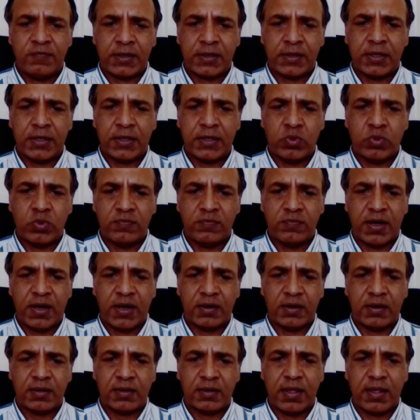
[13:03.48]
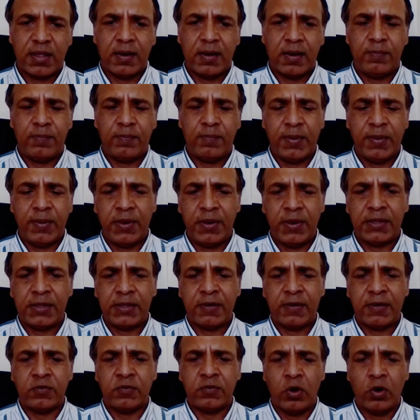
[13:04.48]
infected with the virus. And people
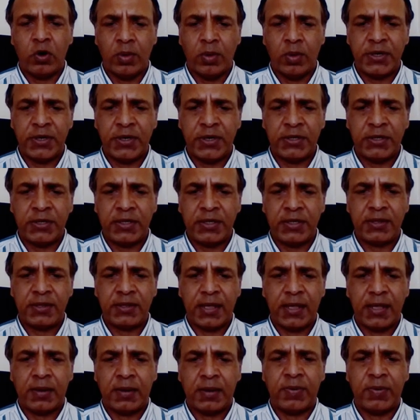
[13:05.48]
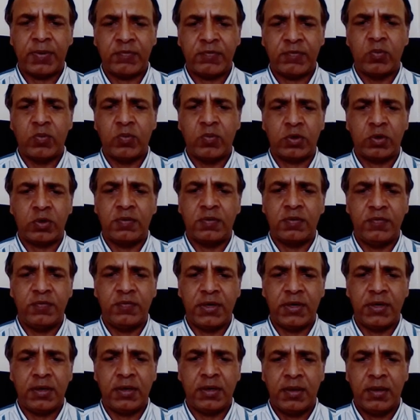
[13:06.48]
that have comorbidities end up having more
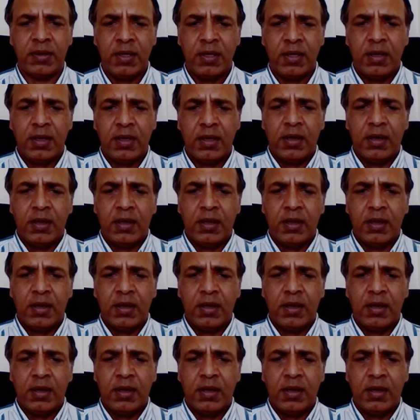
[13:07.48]
severe